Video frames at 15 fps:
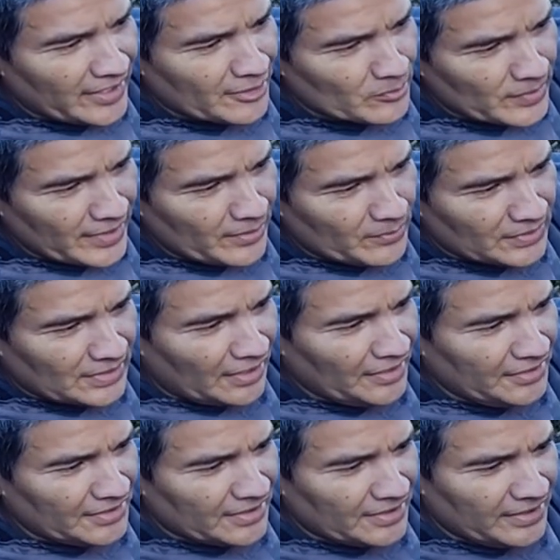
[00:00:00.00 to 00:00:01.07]
got this engine on the
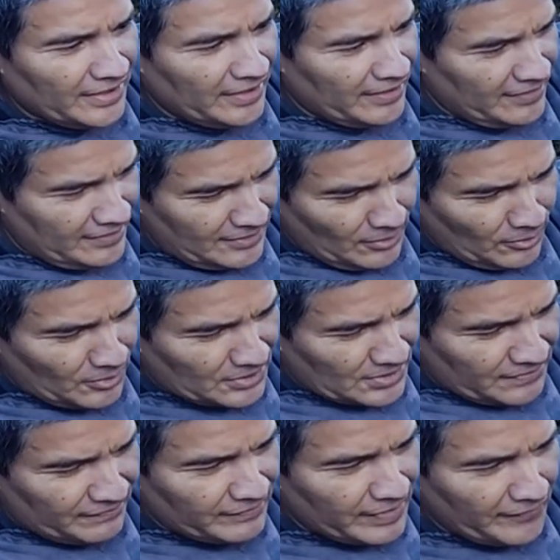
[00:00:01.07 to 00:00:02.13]
engine stand. It
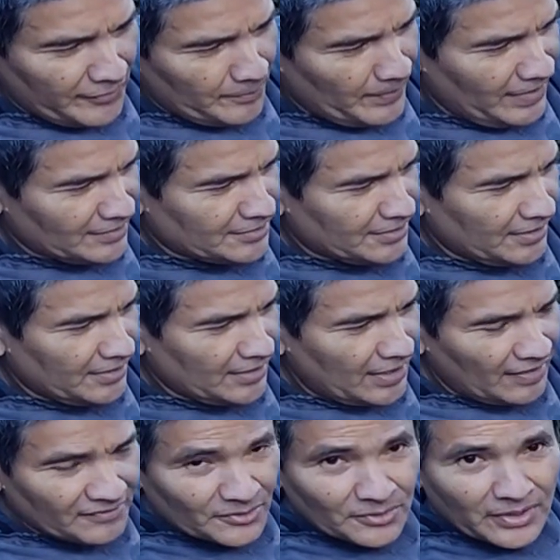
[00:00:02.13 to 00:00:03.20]
looks very messy as you
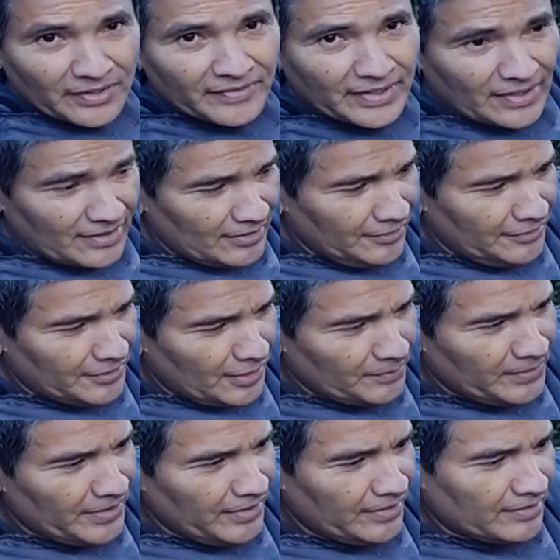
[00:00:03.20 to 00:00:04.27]
can see, but I have to
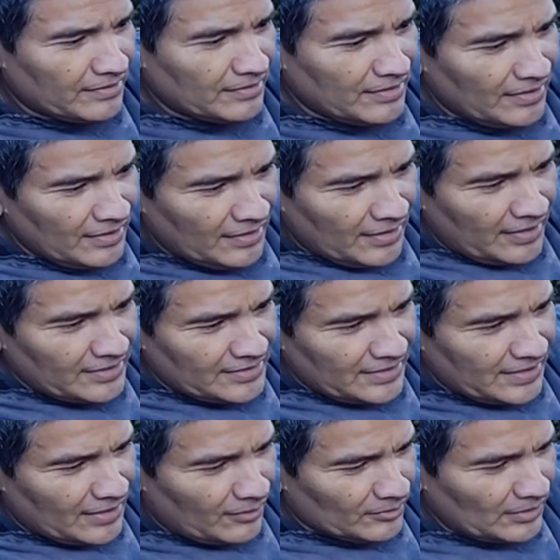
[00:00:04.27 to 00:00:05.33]
give it a clean up, and
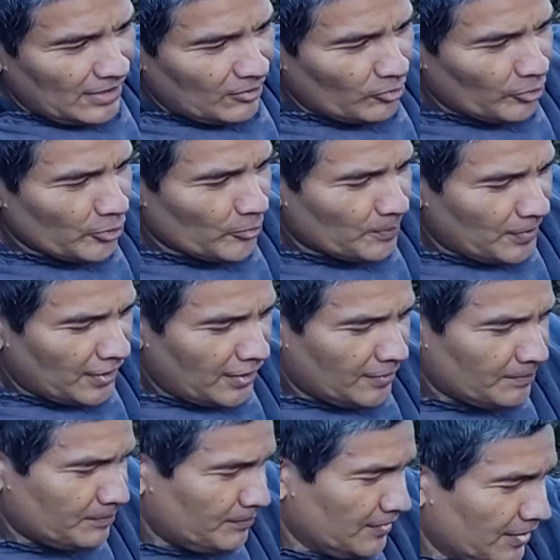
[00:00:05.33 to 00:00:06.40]
I still have to pull out
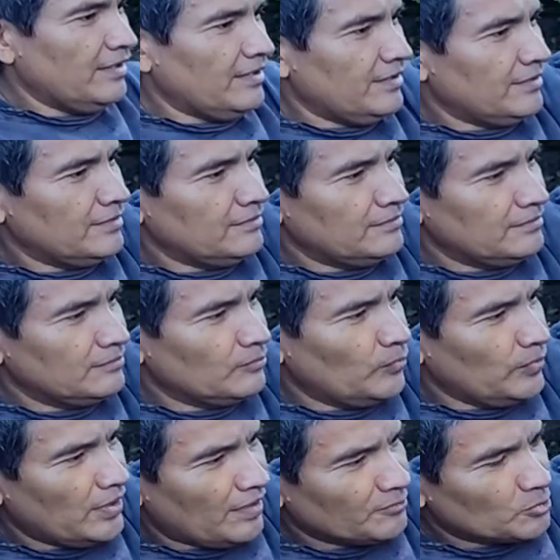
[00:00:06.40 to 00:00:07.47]
the oil pump,
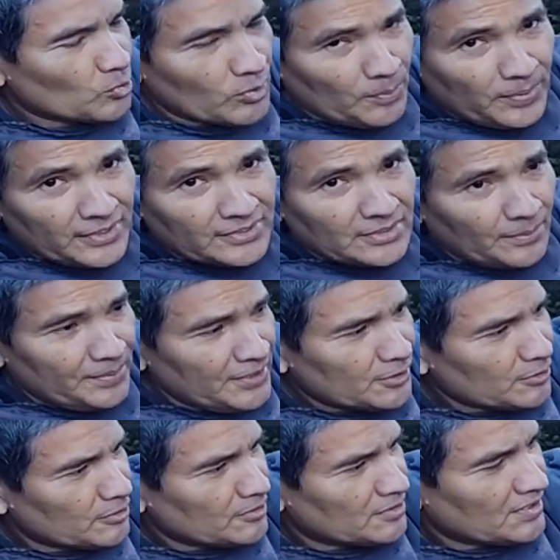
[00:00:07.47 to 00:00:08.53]
and I have to replace the
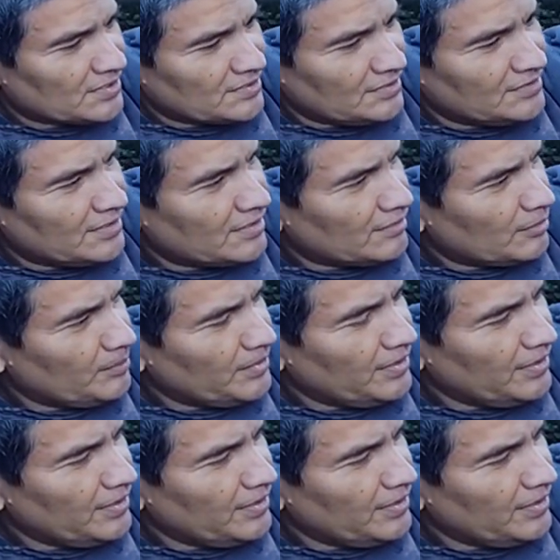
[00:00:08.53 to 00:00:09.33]
pistons as I